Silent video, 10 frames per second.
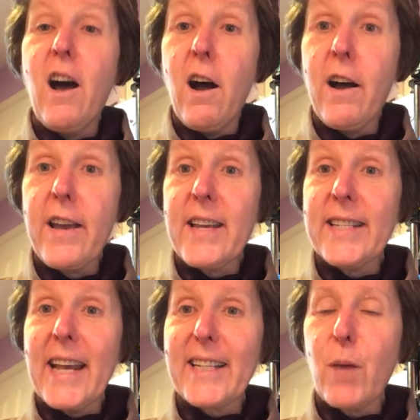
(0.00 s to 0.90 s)
Hi, Year
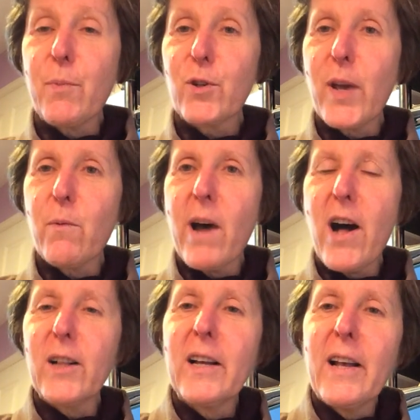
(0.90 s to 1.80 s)
6, hope you're doing
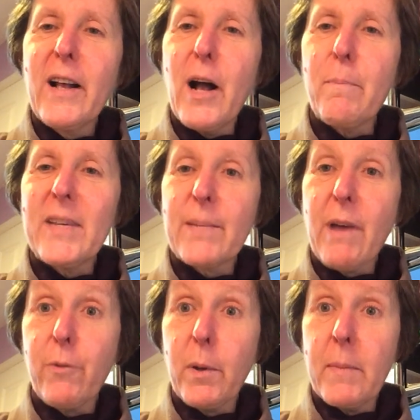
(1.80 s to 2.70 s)
well. Mr.
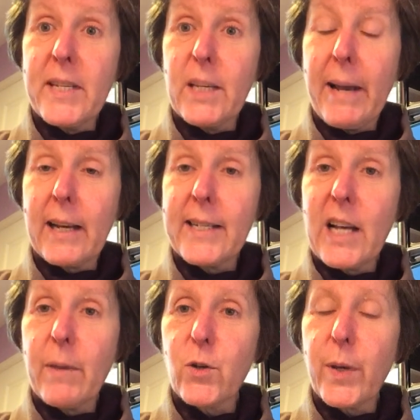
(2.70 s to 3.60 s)
Meffam and Mrs. Pegler
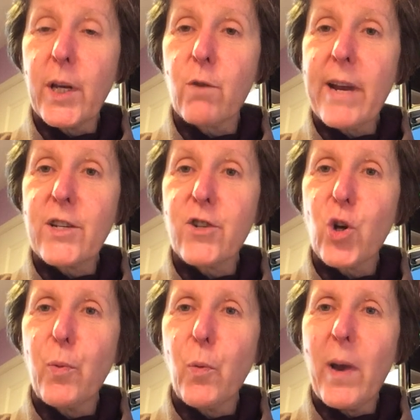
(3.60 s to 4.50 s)
tell me you're doing a great
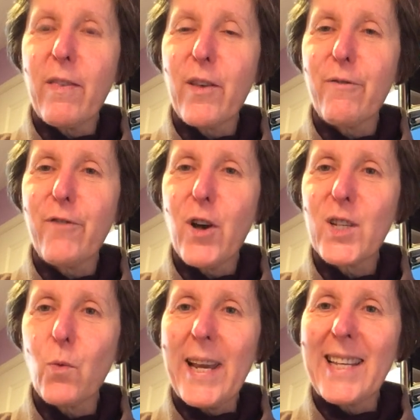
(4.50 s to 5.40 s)
job with the
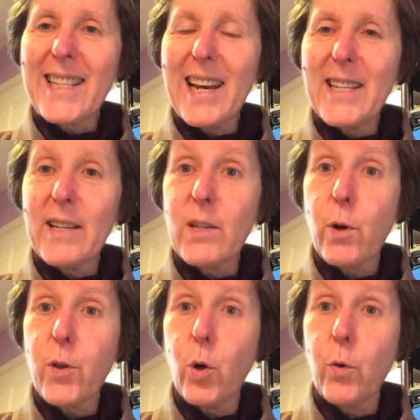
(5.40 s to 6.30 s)
first week's lessons
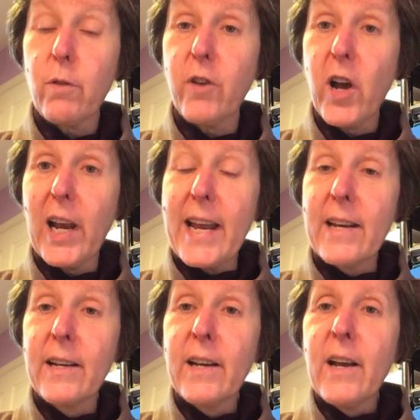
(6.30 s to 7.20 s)
worth on the
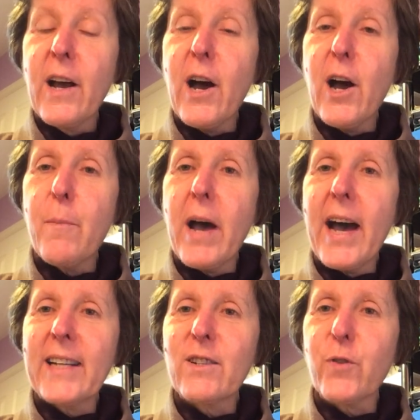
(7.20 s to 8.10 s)
violin.
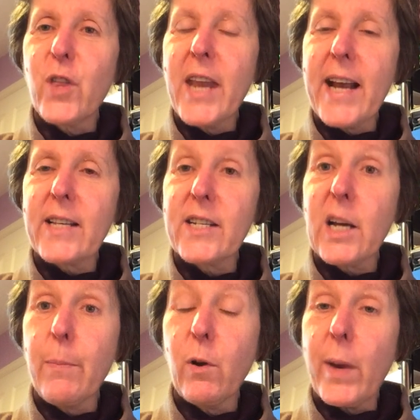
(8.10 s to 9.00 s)
And for the next
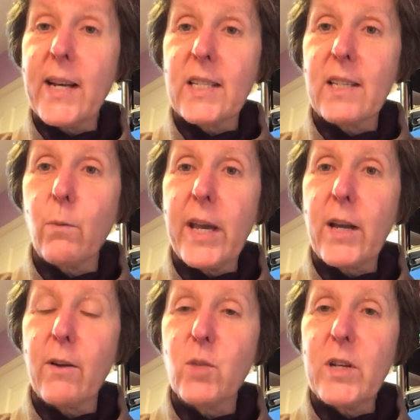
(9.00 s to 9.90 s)
couple of weeks, we're
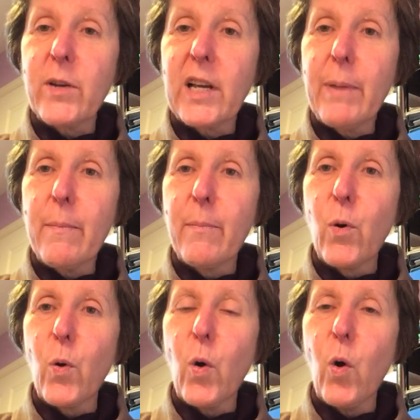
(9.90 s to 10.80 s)
going to be doing a bit
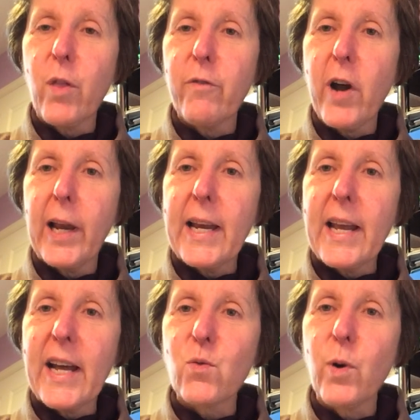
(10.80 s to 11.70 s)
more on the violin,
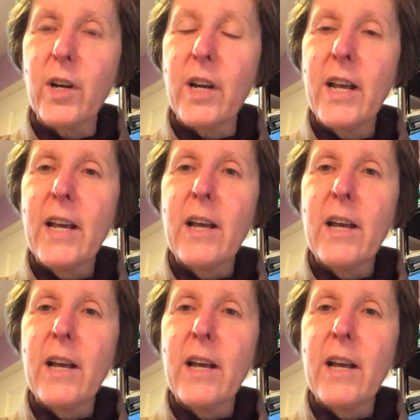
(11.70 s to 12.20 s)
and one